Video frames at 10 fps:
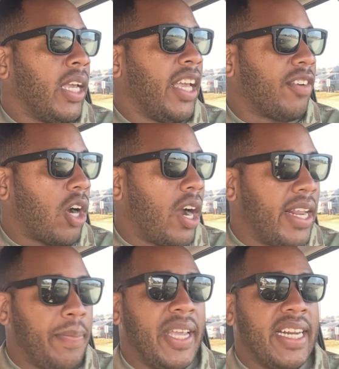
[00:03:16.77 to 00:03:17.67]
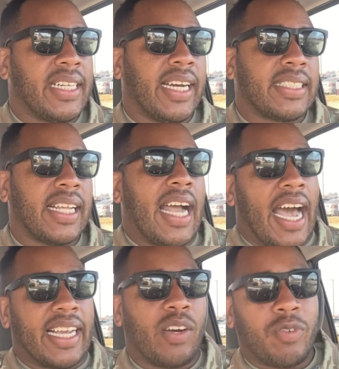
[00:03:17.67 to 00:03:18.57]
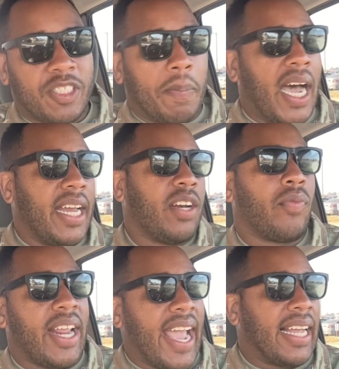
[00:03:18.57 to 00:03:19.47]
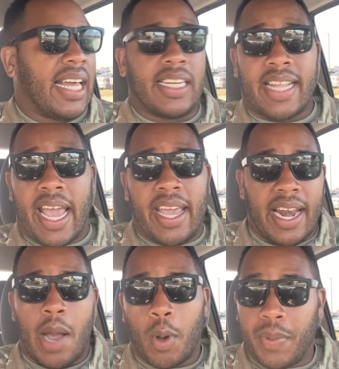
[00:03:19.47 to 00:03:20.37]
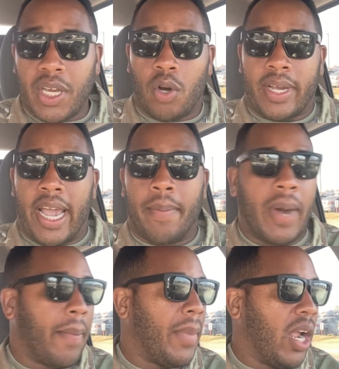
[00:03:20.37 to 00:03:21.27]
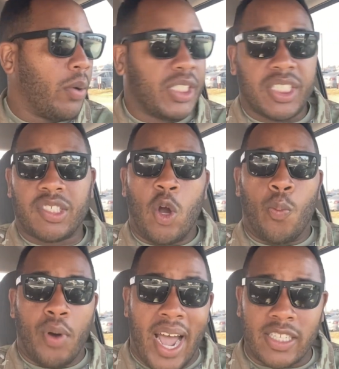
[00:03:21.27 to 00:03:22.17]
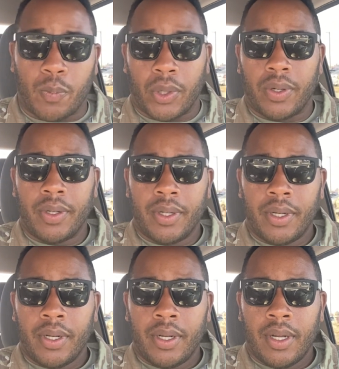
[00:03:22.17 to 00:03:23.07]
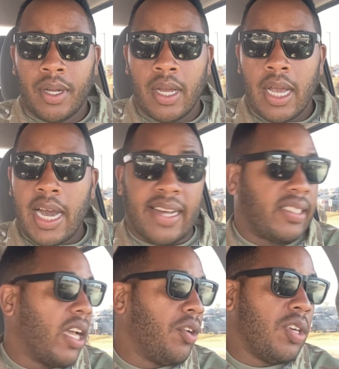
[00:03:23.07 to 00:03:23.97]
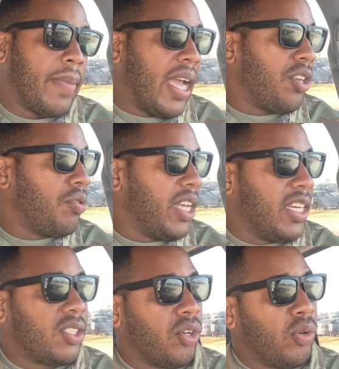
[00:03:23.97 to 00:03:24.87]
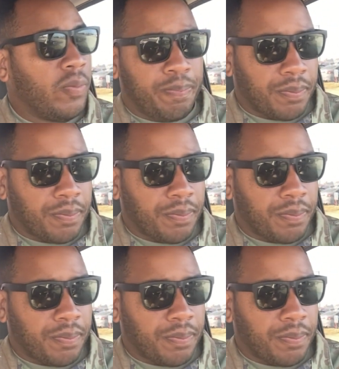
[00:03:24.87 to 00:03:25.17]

if Cardi B does it, I can respond and react like that and I'm gonna be okay. My marriage is gonna prosper. I tell you, man, you need to,